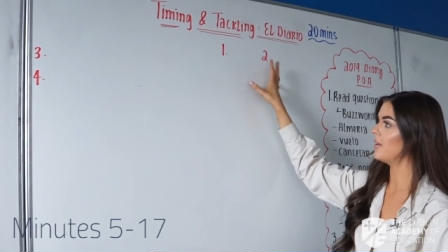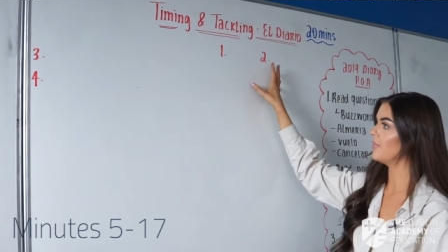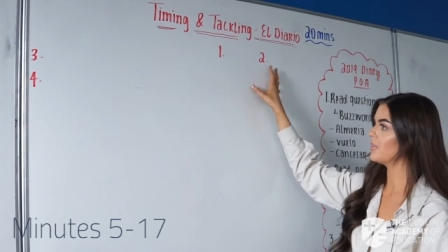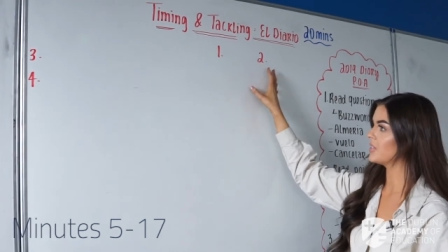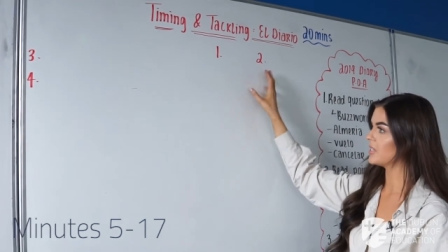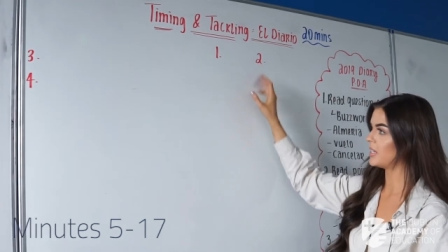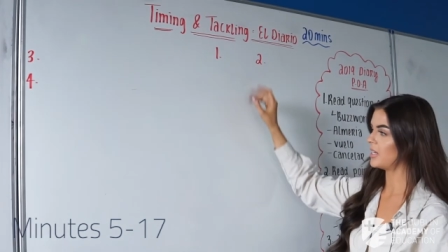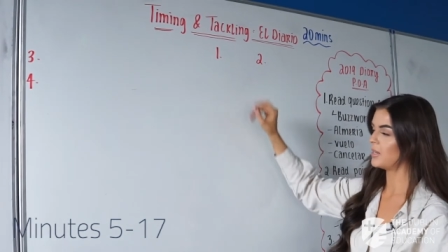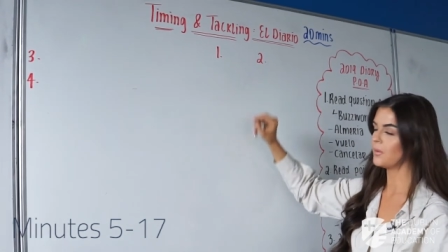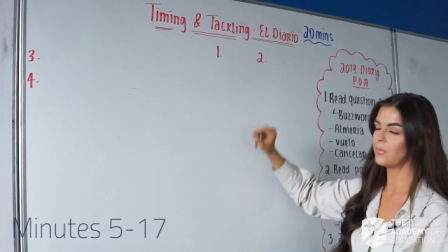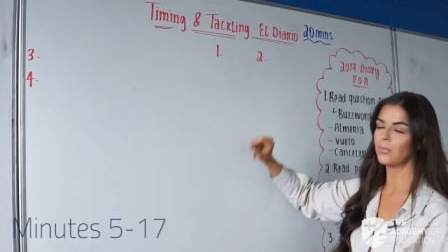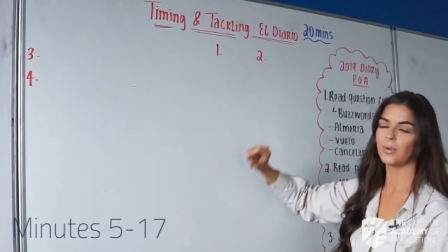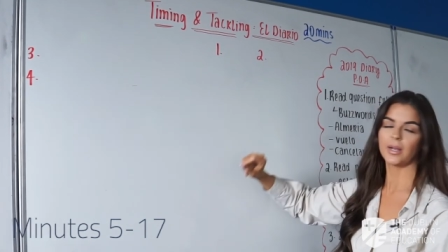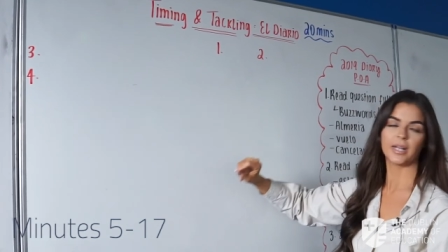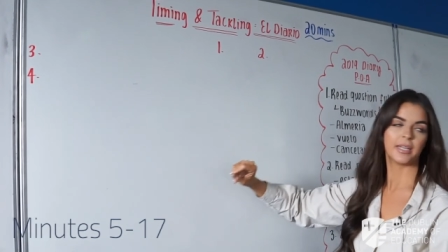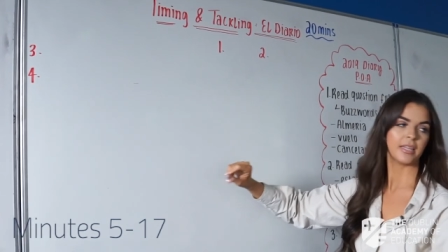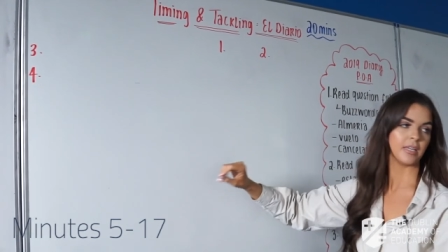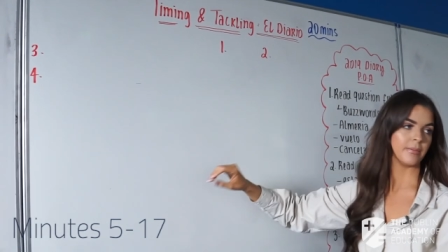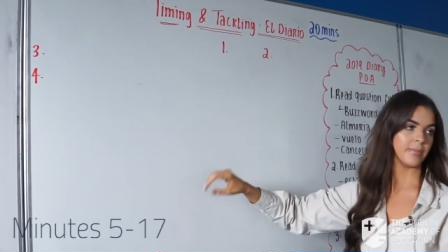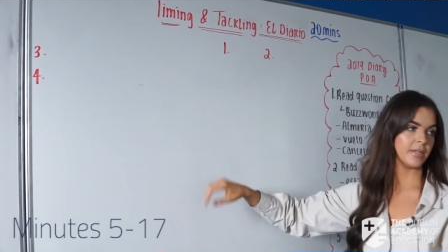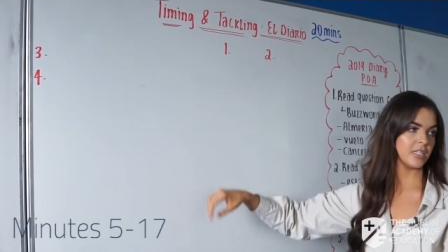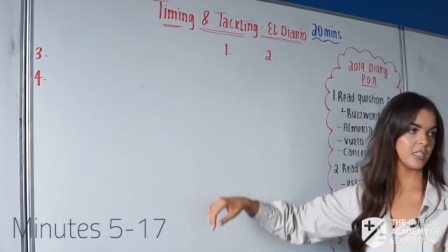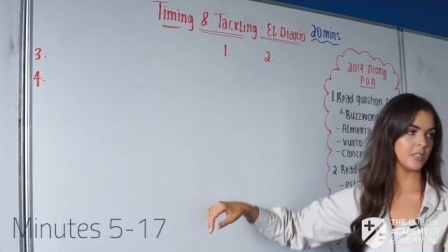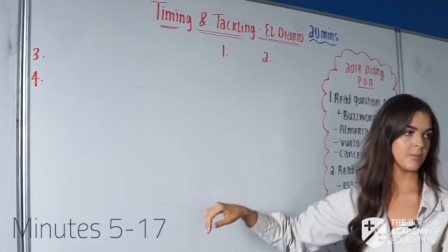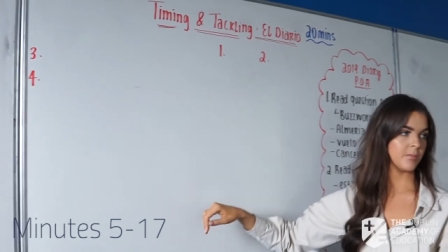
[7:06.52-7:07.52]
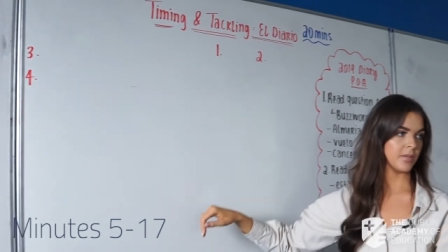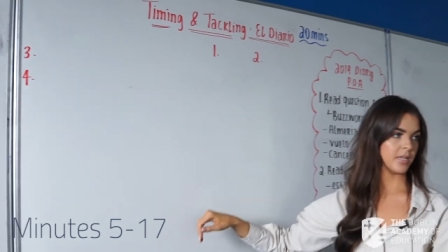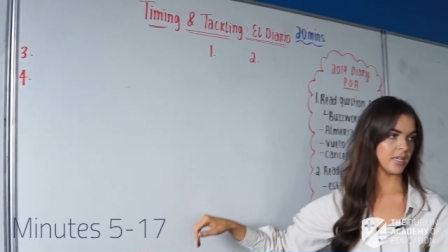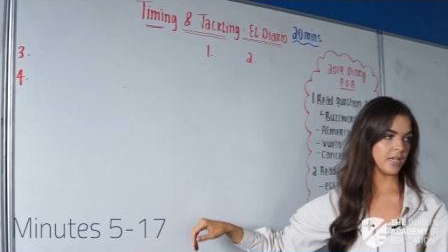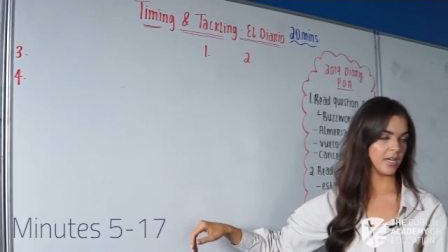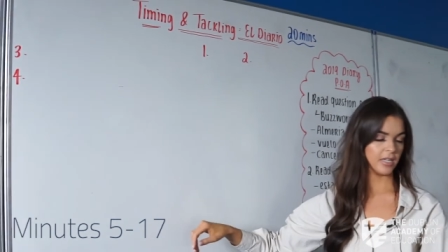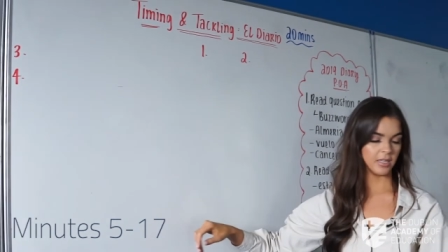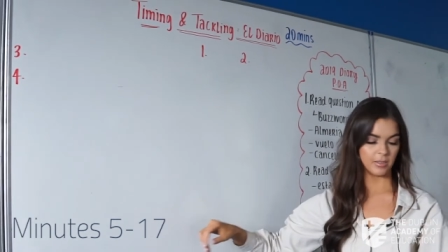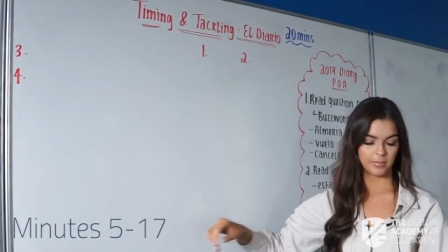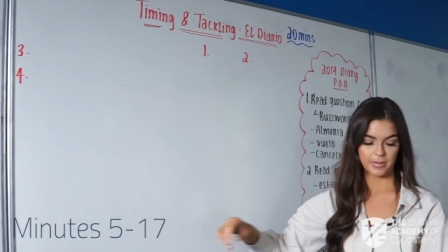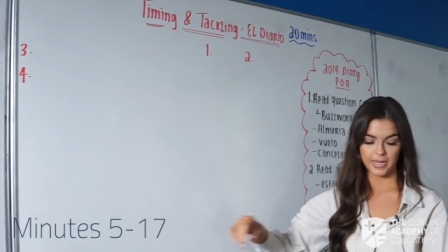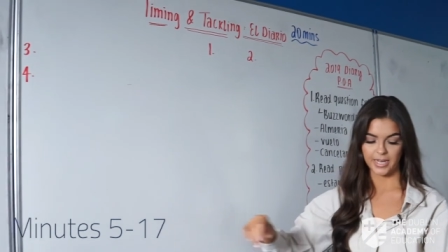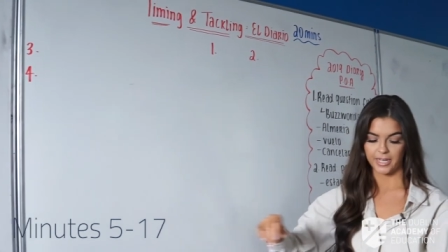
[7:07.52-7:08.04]
obviously where they're meant to be
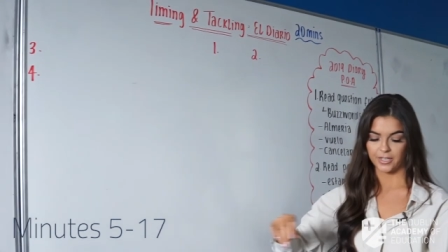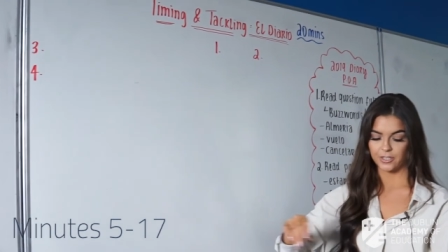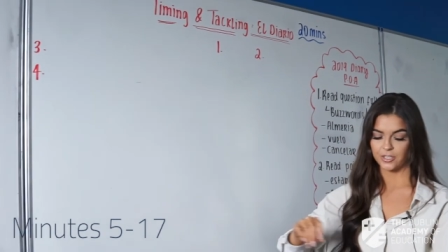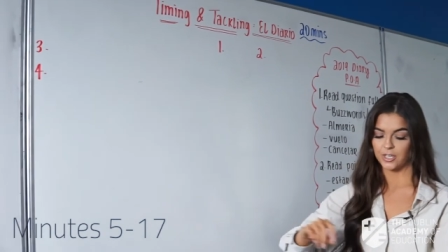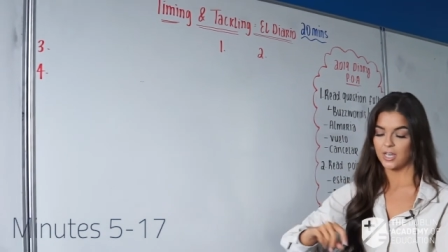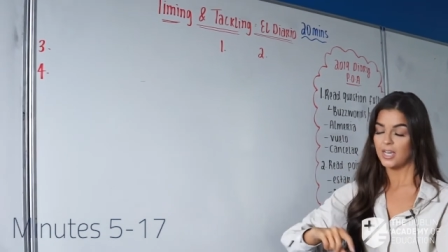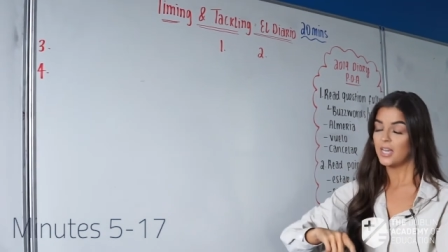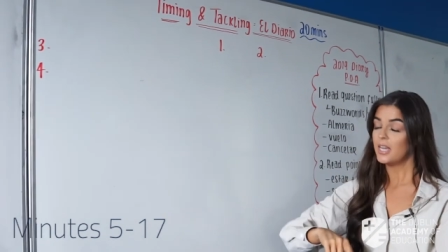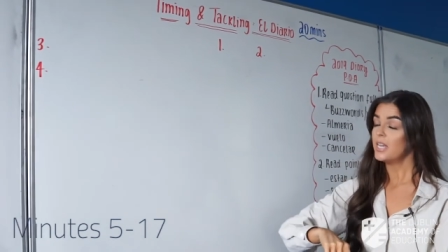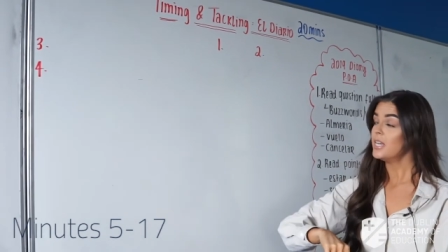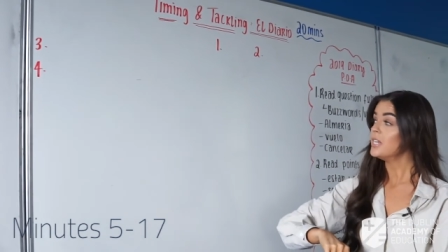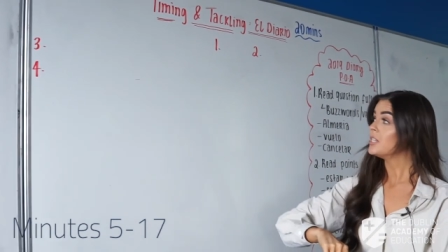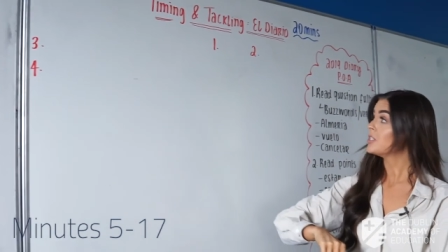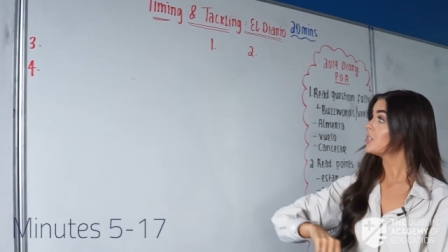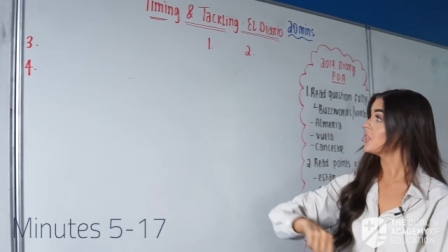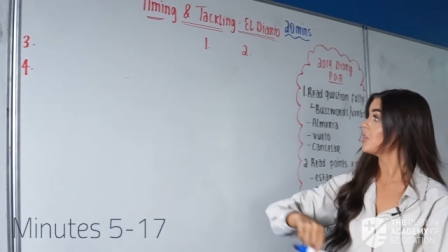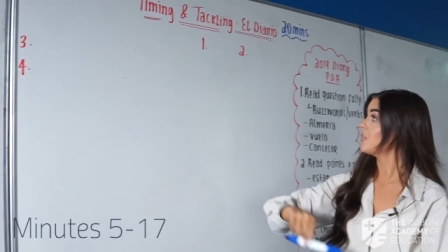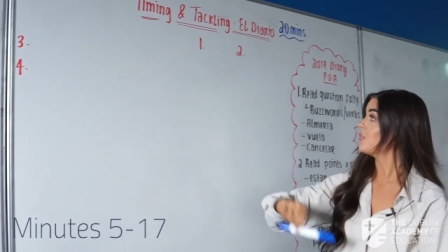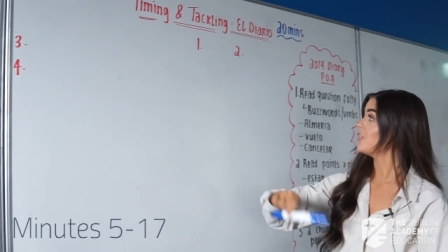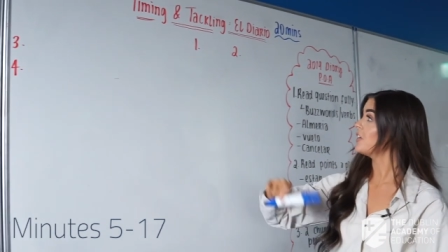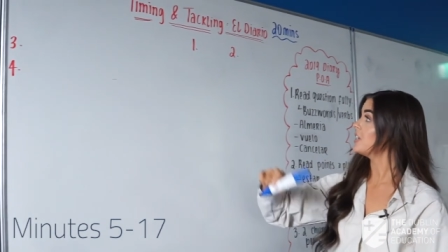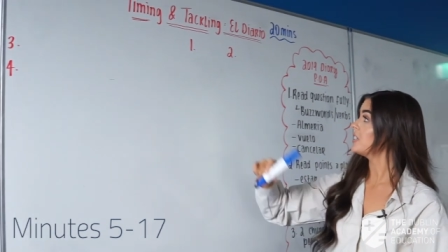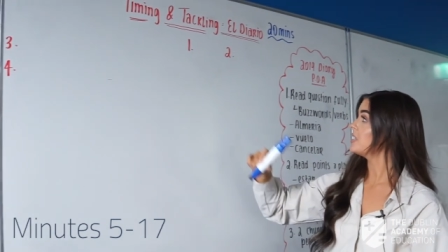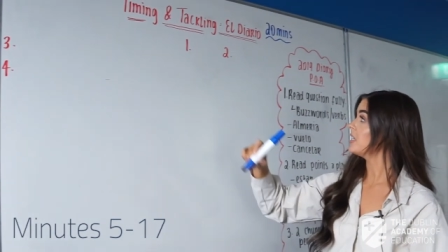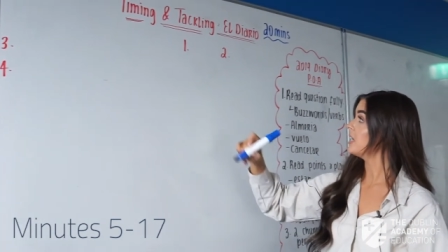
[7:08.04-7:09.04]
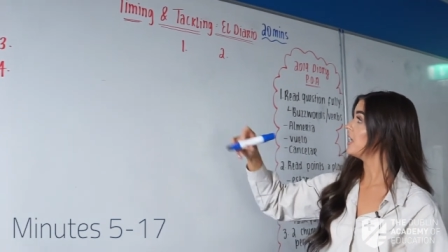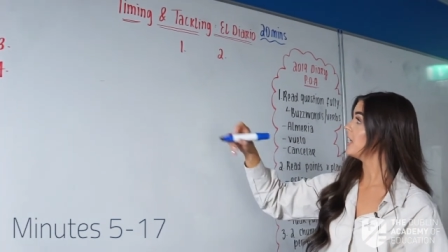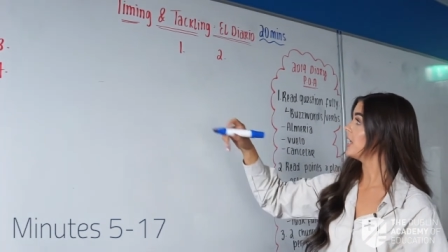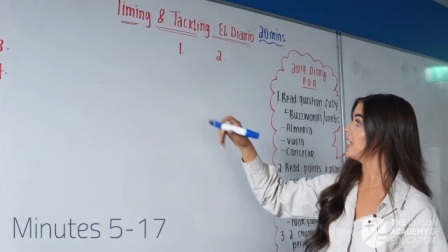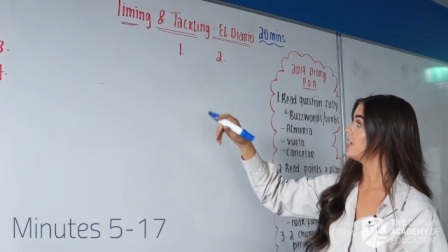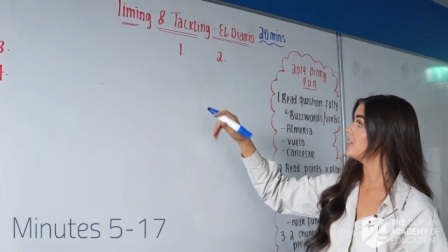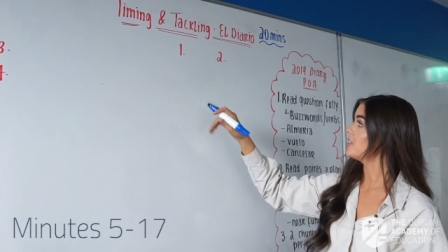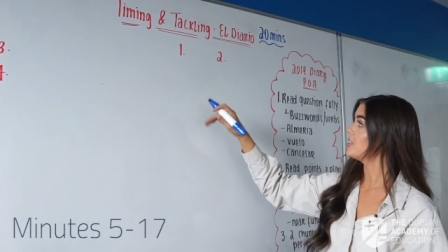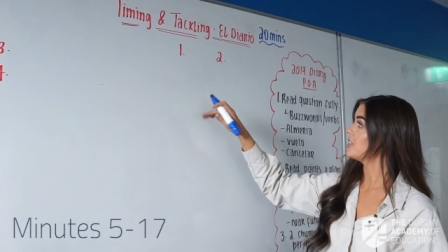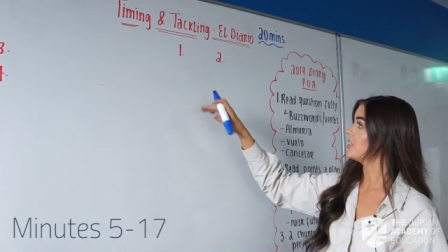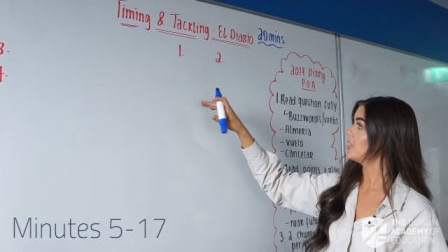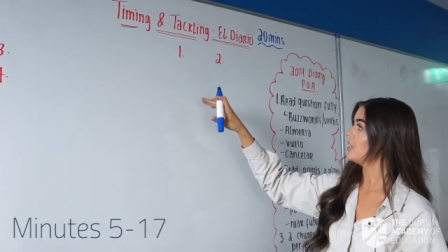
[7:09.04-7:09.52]
on the page. So the first thing I'm going to